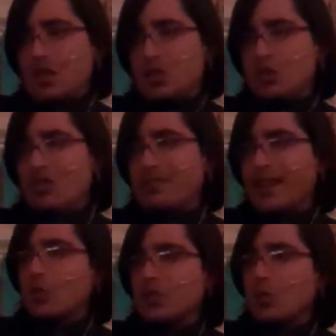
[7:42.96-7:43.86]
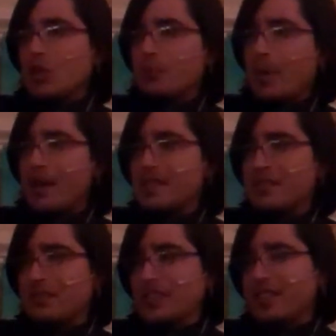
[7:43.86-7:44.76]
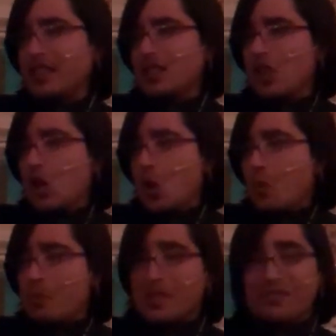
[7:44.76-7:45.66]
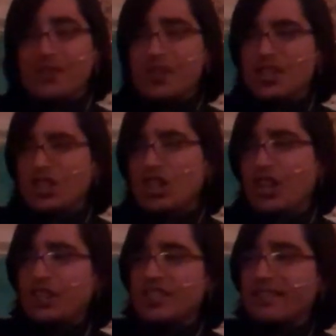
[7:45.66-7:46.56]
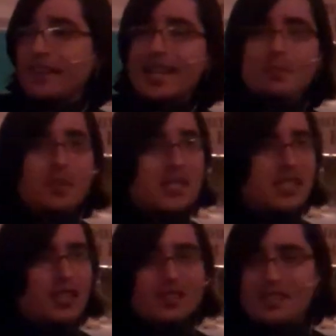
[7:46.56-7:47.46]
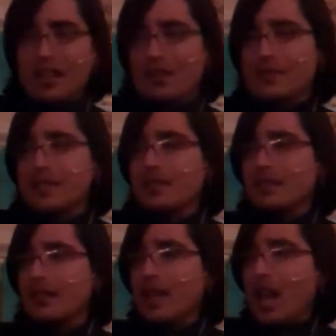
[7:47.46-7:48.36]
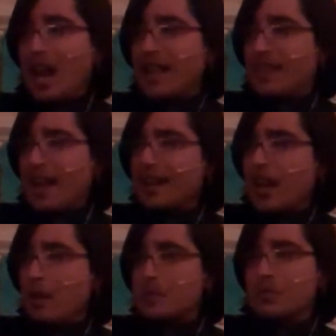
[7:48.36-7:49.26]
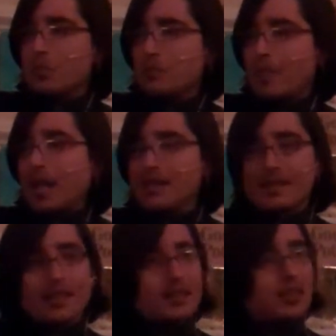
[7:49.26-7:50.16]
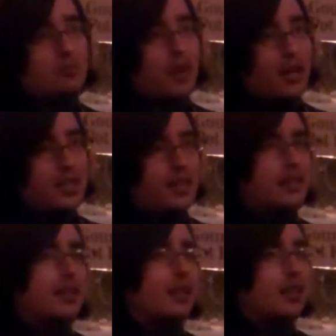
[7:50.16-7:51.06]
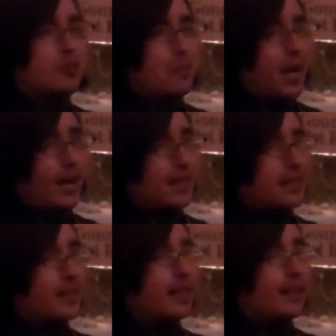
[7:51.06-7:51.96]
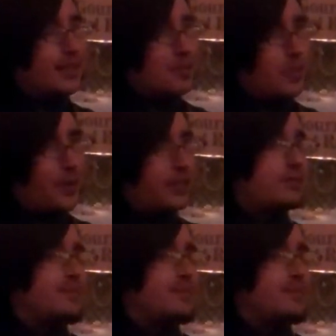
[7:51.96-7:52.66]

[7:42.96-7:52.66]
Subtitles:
to affect the world positively, we must first learn to find peace in ourselves, and that comes with balancing the body, the mind, and the spirit.